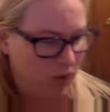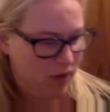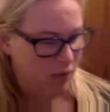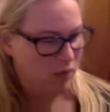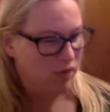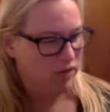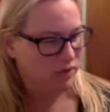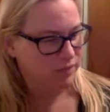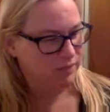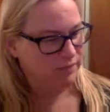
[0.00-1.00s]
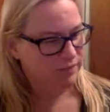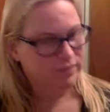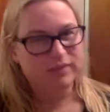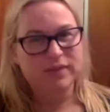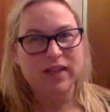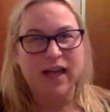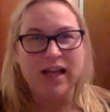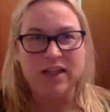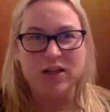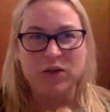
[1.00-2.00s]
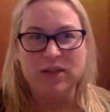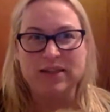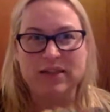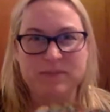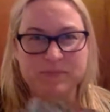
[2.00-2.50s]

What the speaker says: in the world and the cutest.